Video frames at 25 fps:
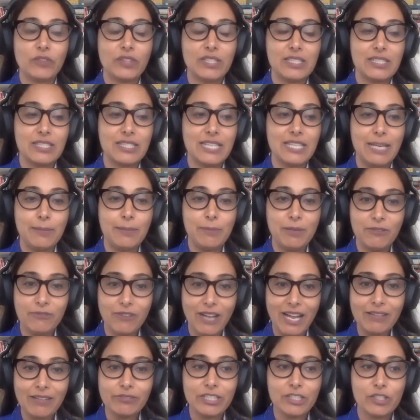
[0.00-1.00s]
this
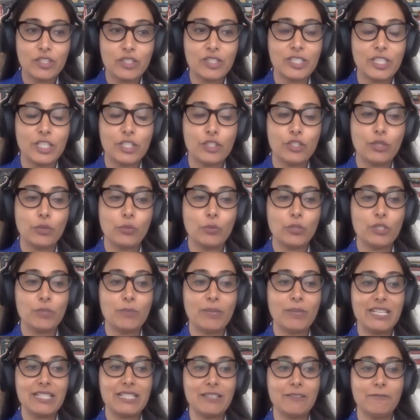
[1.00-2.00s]
AB5 legislation, which
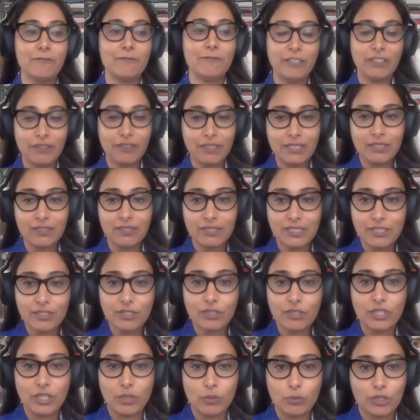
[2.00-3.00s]
makes it very
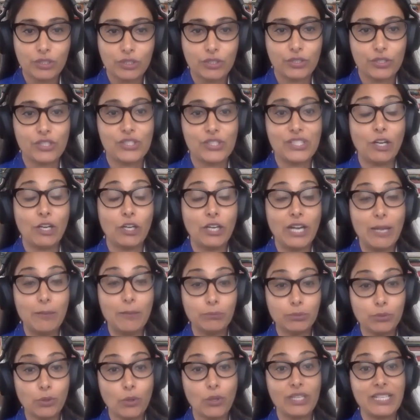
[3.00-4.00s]
clear that workers are
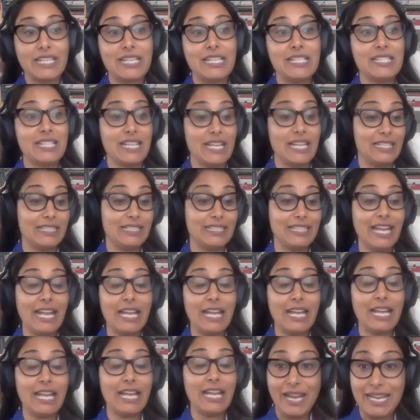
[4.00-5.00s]
employees and
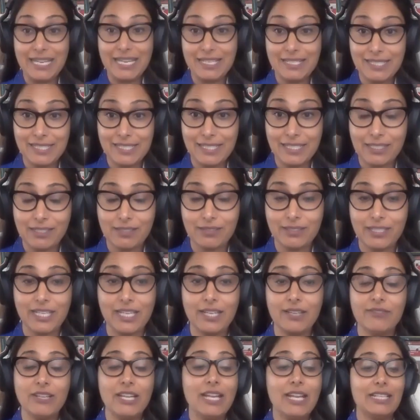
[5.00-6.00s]
get paid sick
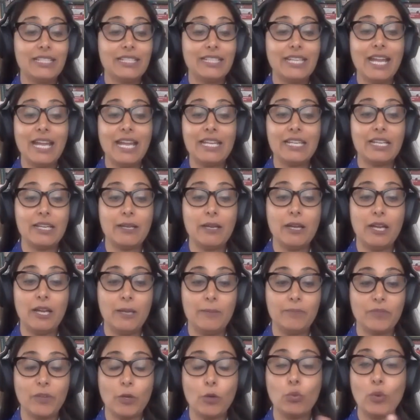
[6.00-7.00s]
leave, get
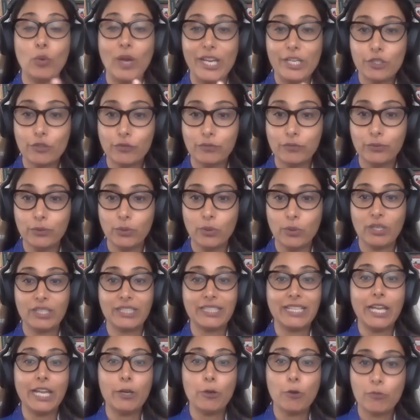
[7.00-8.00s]
a wage
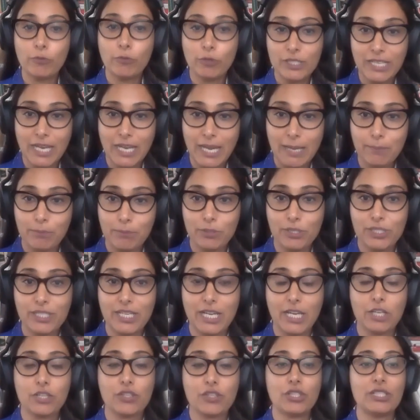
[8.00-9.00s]
floor, get overtime
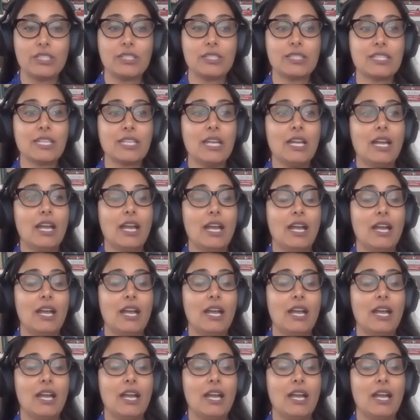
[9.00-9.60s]
protections,